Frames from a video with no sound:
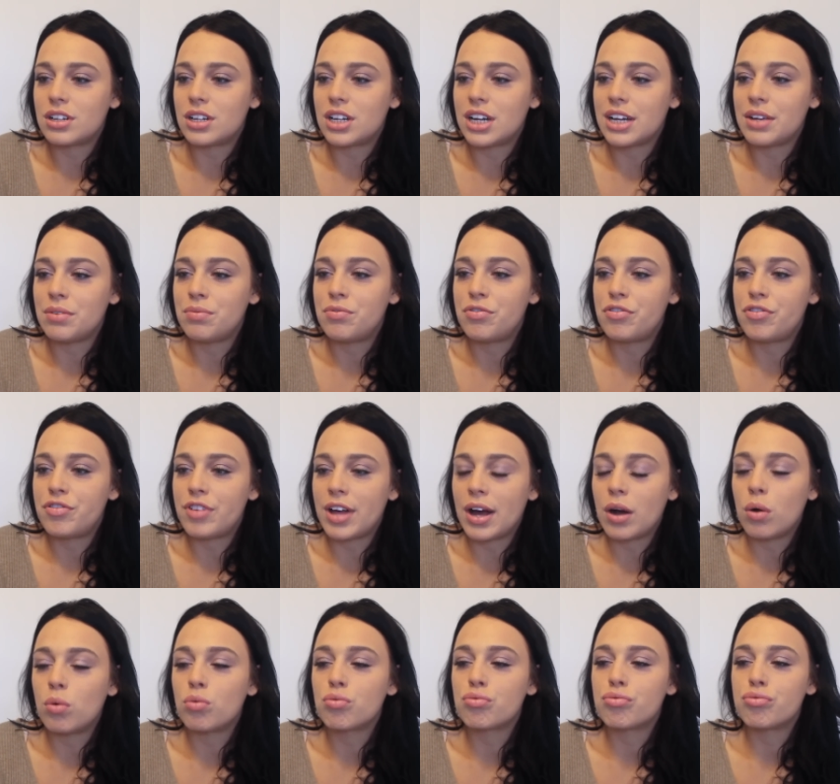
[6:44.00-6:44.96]
I
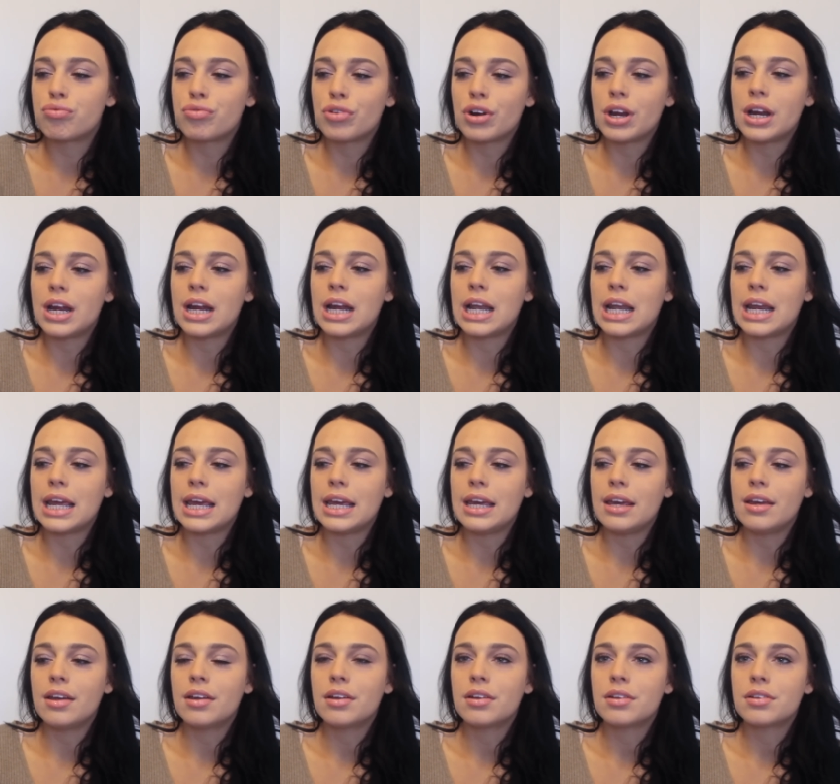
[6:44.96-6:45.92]
felt
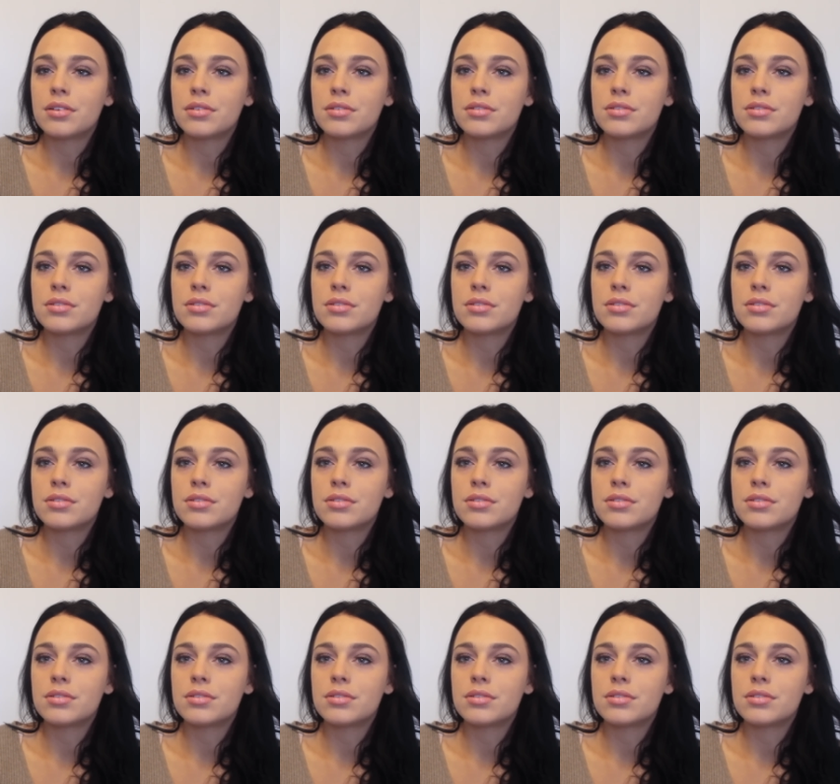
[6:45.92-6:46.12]
really